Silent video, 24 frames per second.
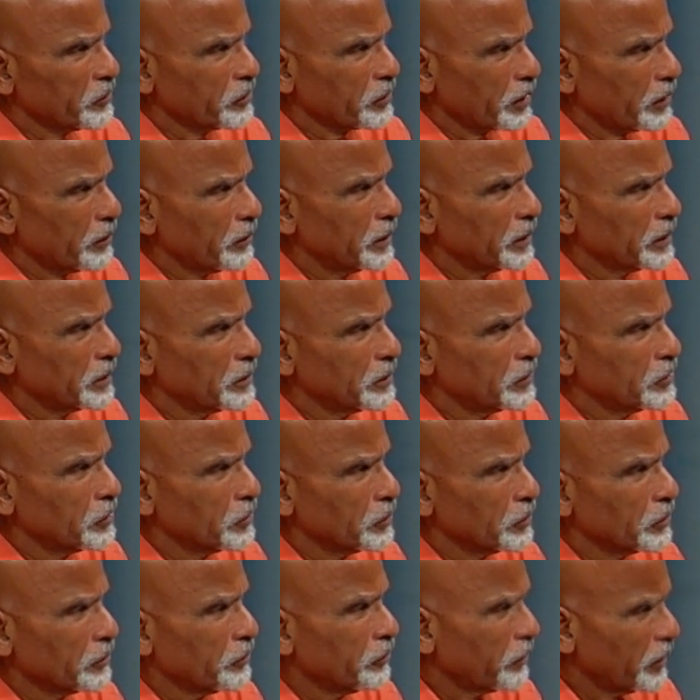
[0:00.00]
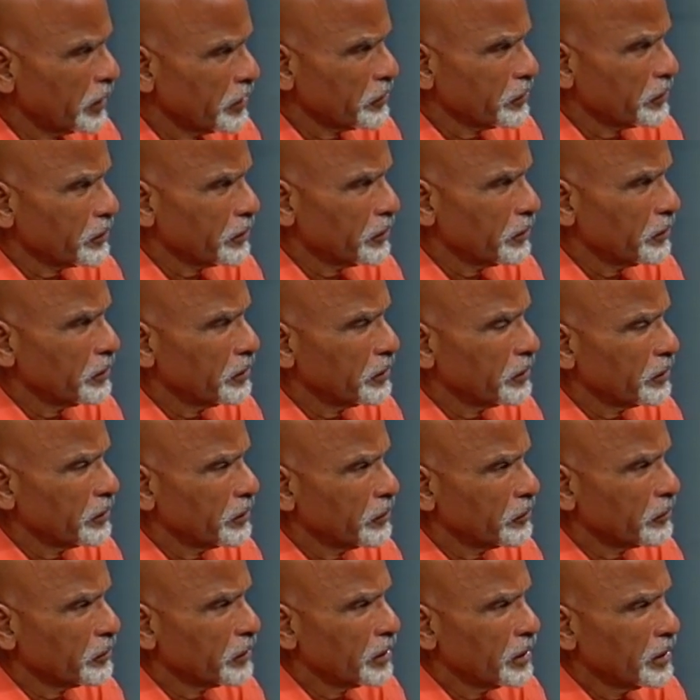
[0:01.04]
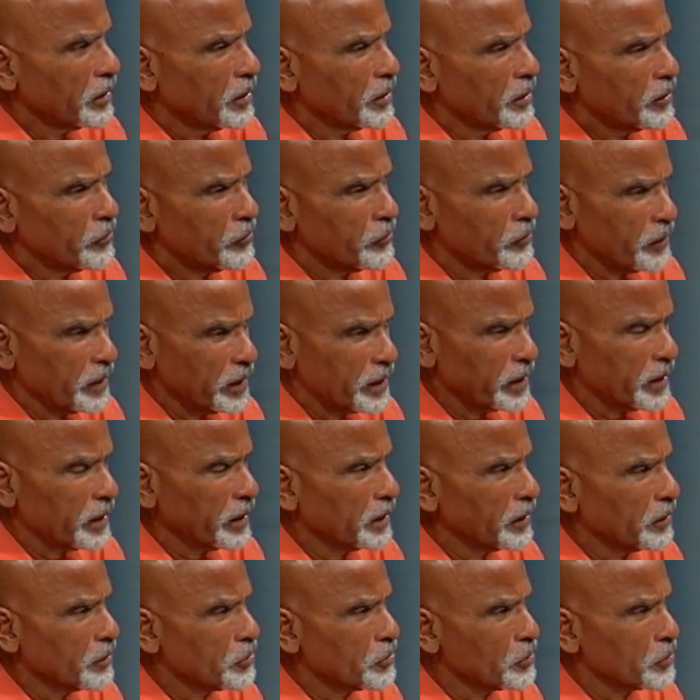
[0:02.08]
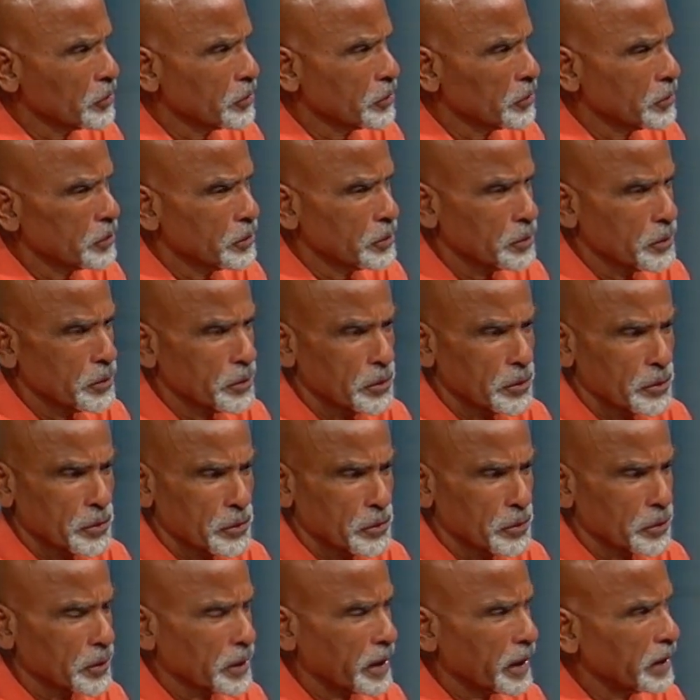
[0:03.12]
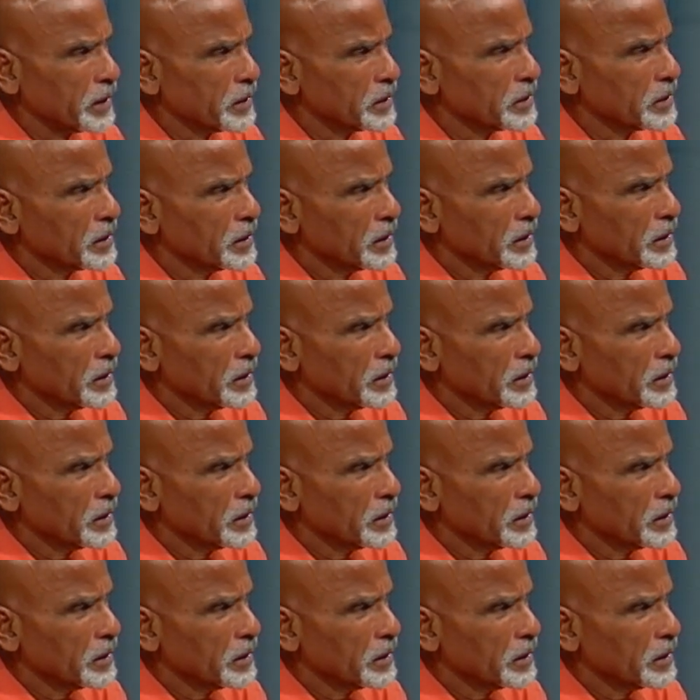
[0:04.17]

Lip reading: Skerritt to the French authorities seeking to get